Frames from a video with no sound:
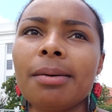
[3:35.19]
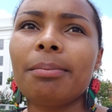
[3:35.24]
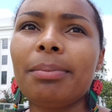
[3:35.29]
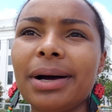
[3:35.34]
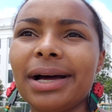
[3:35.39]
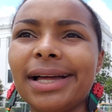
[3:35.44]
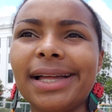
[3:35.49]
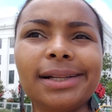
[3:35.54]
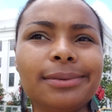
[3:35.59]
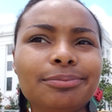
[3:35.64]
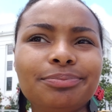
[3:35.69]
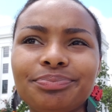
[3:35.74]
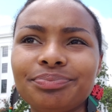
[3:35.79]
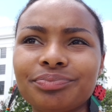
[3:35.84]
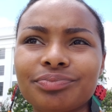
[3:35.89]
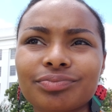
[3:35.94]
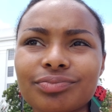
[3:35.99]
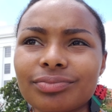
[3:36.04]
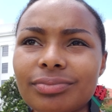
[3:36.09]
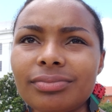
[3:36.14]
But
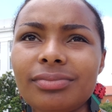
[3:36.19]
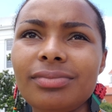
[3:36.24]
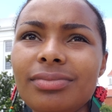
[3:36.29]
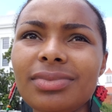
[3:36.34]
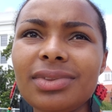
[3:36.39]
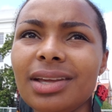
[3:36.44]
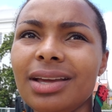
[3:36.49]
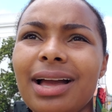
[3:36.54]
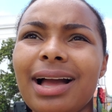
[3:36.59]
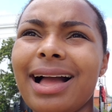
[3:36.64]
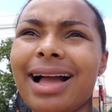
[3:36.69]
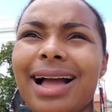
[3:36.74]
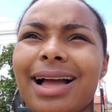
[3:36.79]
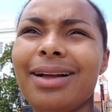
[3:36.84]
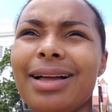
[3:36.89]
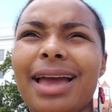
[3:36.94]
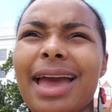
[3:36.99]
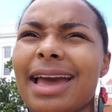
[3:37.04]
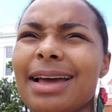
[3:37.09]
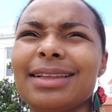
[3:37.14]

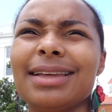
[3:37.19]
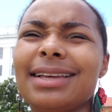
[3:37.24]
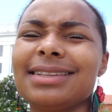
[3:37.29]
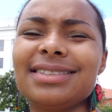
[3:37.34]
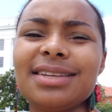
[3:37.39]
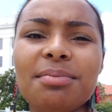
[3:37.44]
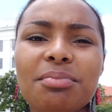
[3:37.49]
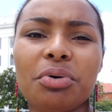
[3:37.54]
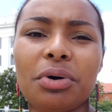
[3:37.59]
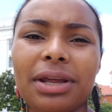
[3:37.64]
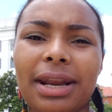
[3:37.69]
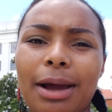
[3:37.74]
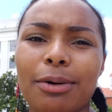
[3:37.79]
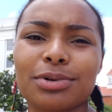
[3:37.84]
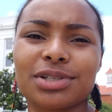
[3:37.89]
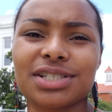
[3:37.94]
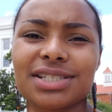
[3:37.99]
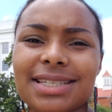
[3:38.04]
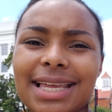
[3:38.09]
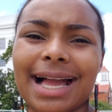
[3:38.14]
at, at some point I
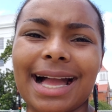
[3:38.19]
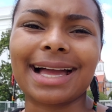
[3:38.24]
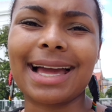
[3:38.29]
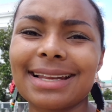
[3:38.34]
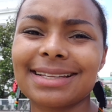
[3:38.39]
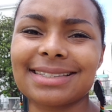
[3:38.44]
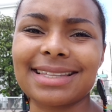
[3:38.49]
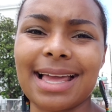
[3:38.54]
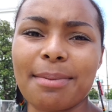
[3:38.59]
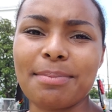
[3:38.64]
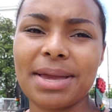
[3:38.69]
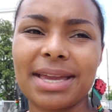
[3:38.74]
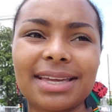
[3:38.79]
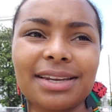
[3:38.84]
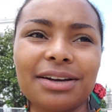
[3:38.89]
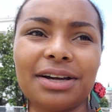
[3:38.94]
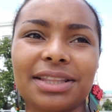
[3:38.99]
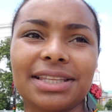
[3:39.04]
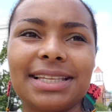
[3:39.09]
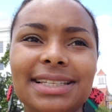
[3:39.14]
was just like, I gotta stop
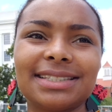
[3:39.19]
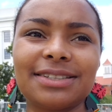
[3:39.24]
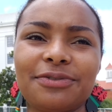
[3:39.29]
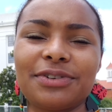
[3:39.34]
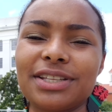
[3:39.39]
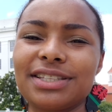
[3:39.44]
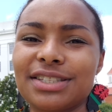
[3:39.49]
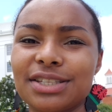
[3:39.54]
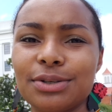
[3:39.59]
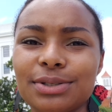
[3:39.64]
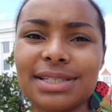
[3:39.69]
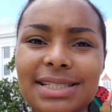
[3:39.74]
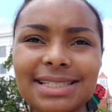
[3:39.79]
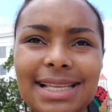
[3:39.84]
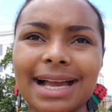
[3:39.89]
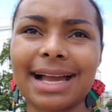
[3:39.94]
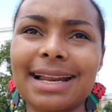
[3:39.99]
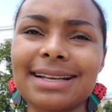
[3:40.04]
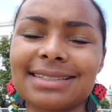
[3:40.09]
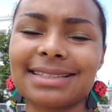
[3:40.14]
making all these different excuses.
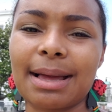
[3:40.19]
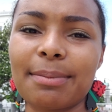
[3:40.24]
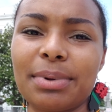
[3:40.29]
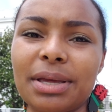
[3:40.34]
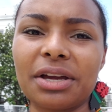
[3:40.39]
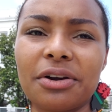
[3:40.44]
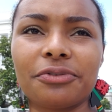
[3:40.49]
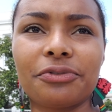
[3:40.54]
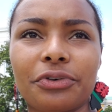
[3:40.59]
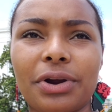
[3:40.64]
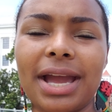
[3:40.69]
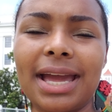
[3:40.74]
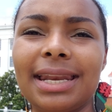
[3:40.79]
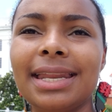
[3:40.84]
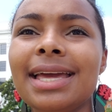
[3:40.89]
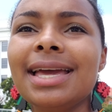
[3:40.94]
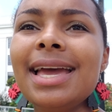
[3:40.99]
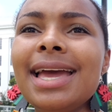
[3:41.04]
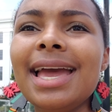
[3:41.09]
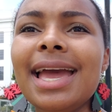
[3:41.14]
I gotta stop being afraid.
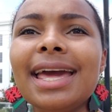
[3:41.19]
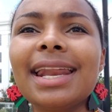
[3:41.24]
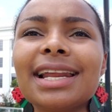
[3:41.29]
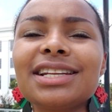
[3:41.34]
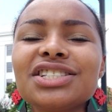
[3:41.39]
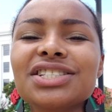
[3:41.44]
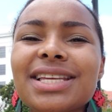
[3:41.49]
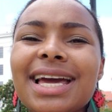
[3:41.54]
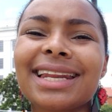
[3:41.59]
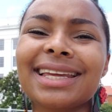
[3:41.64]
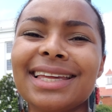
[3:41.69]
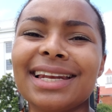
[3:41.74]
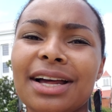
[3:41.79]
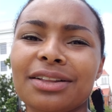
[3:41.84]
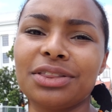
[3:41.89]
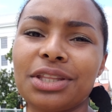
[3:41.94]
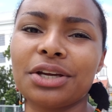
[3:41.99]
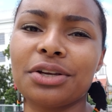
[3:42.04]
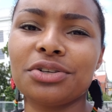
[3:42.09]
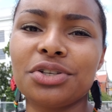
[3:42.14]
And I just gotta get
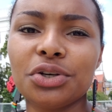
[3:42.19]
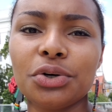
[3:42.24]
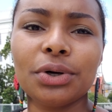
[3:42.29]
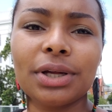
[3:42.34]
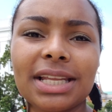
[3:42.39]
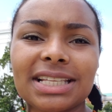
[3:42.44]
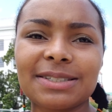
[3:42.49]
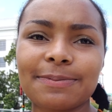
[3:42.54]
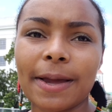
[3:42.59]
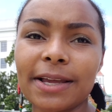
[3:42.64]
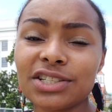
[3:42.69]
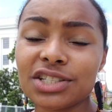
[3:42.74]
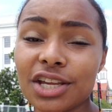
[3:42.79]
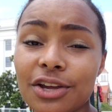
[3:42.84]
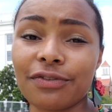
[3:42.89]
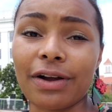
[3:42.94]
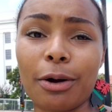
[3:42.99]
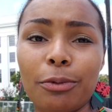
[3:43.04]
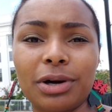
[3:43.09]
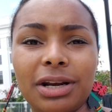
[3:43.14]
out there and do it, especially
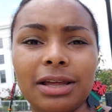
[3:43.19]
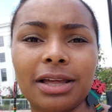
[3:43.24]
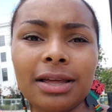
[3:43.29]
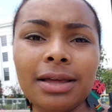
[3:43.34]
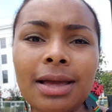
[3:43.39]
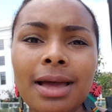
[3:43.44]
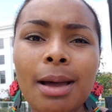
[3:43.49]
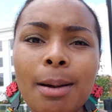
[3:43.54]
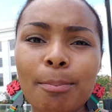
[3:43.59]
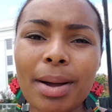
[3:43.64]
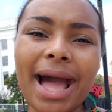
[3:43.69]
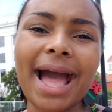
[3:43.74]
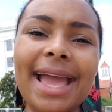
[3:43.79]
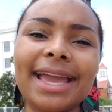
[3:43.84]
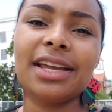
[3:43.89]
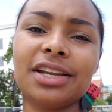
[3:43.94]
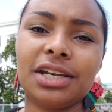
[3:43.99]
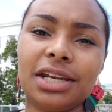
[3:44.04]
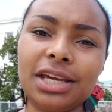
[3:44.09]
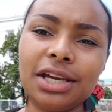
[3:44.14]
if I wanna
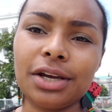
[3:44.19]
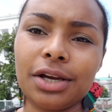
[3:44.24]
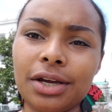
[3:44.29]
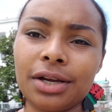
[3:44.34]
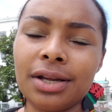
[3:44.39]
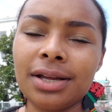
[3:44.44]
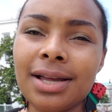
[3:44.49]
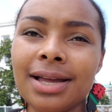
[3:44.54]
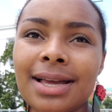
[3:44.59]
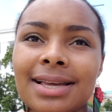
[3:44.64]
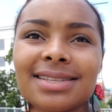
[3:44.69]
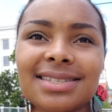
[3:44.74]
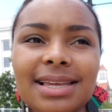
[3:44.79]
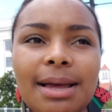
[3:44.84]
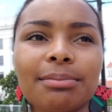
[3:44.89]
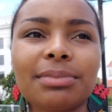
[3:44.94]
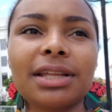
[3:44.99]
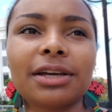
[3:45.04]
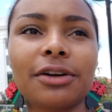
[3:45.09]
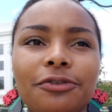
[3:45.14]
pioneer
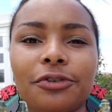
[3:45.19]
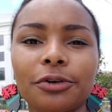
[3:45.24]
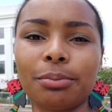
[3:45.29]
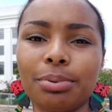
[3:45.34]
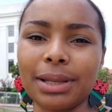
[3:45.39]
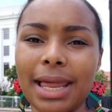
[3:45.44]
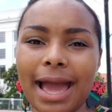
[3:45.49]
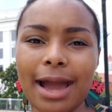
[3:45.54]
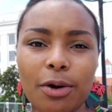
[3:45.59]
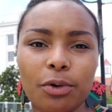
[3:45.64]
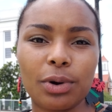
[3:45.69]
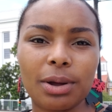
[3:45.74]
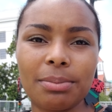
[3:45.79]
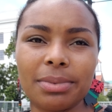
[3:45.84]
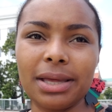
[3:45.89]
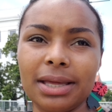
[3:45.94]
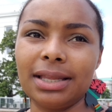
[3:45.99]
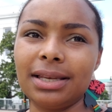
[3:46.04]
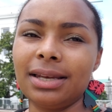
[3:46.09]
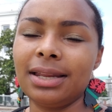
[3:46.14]
something for black
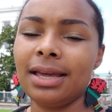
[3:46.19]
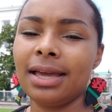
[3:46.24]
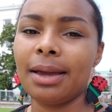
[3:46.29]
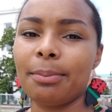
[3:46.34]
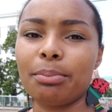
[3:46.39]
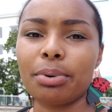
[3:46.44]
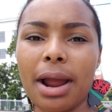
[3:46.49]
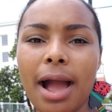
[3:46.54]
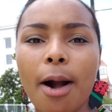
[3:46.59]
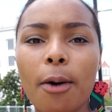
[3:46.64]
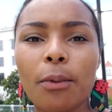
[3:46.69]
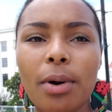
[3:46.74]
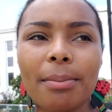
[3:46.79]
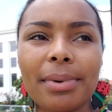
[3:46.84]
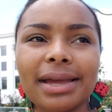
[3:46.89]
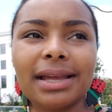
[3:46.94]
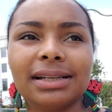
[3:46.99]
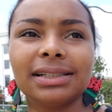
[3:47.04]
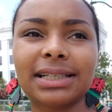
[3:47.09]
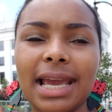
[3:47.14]
women, brown
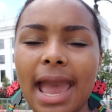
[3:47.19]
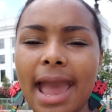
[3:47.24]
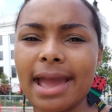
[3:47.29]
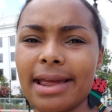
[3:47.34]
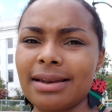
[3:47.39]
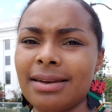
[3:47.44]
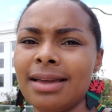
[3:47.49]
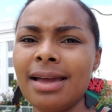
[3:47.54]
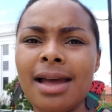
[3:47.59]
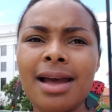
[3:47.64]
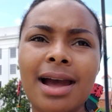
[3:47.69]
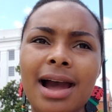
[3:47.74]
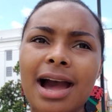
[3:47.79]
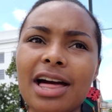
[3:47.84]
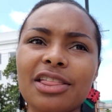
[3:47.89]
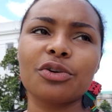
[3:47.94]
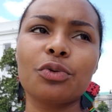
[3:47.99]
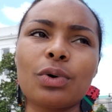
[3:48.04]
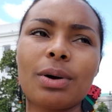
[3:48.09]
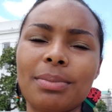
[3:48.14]
women, and
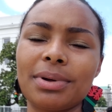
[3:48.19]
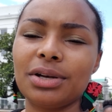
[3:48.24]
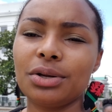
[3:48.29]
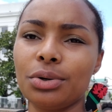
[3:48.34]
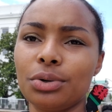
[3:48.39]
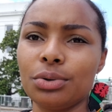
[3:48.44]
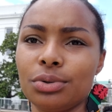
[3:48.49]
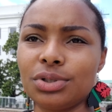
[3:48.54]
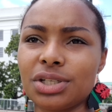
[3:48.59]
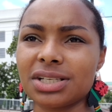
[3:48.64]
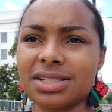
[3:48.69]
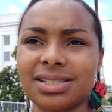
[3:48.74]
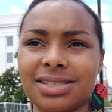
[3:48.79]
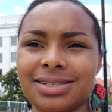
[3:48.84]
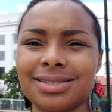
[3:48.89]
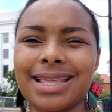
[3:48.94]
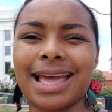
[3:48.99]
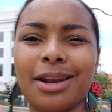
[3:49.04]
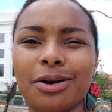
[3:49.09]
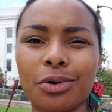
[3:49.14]
other women who
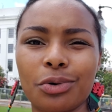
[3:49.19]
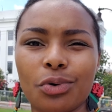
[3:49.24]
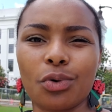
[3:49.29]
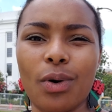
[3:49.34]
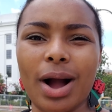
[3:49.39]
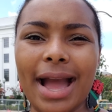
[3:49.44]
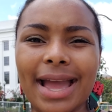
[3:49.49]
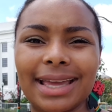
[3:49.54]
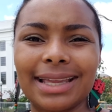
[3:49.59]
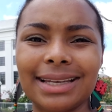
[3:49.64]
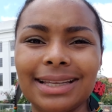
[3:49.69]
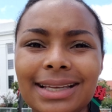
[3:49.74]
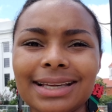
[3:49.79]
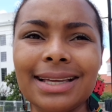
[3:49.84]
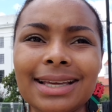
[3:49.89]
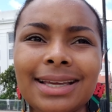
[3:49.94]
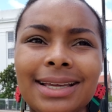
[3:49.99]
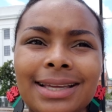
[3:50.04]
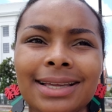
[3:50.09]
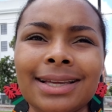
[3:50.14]
just, they don't quite
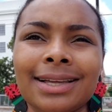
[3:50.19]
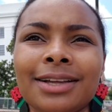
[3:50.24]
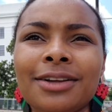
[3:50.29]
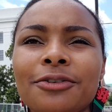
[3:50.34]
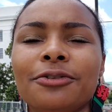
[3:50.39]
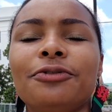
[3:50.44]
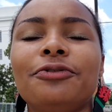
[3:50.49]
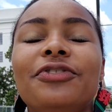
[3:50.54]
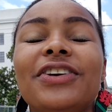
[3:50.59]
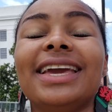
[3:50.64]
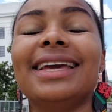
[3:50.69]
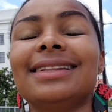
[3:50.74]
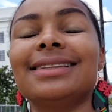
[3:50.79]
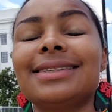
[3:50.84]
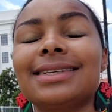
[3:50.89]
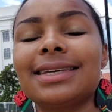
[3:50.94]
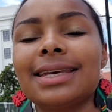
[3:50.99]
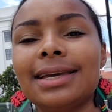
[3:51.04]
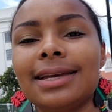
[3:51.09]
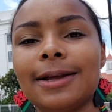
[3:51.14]
fit
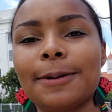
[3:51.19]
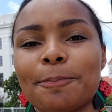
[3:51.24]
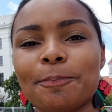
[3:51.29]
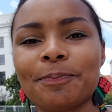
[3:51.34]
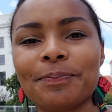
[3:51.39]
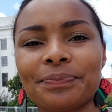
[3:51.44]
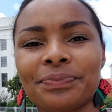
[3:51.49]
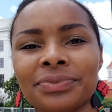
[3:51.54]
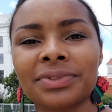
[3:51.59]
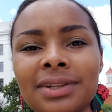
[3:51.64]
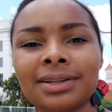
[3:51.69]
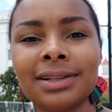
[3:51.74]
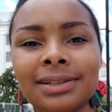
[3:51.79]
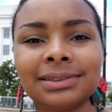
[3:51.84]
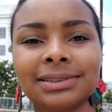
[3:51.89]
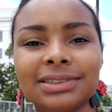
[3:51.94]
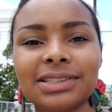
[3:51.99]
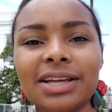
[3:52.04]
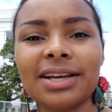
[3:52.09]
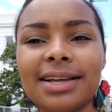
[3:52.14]

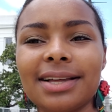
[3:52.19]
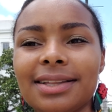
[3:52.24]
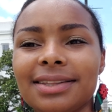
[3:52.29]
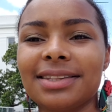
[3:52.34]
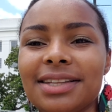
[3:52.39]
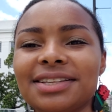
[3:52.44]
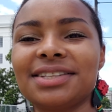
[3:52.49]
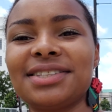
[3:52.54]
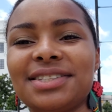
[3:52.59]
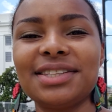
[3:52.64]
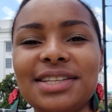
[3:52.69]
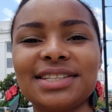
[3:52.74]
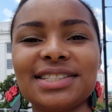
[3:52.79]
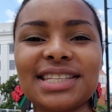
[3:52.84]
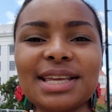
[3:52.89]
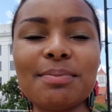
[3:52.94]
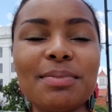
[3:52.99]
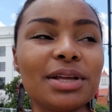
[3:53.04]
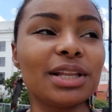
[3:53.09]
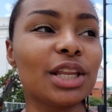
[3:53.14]
the, the, the
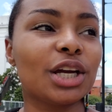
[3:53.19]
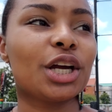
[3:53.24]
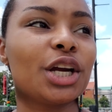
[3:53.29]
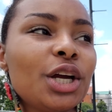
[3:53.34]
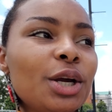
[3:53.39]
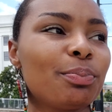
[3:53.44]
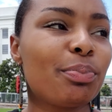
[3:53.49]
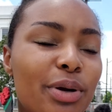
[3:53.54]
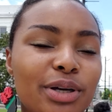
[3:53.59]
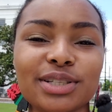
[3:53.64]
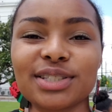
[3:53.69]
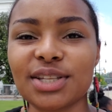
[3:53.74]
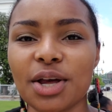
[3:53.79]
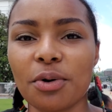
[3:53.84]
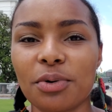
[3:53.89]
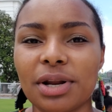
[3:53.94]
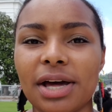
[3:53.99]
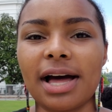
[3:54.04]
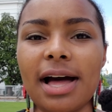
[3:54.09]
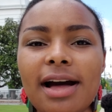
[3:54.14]
similar
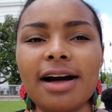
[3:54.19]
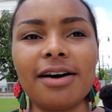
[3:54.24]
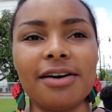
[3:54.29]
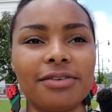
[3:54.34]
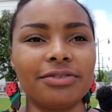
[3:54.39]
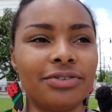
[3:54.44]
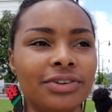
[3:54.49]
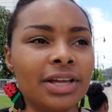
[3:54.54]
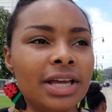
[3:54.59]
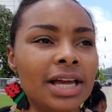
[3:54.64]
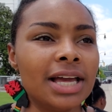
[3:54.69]
persona of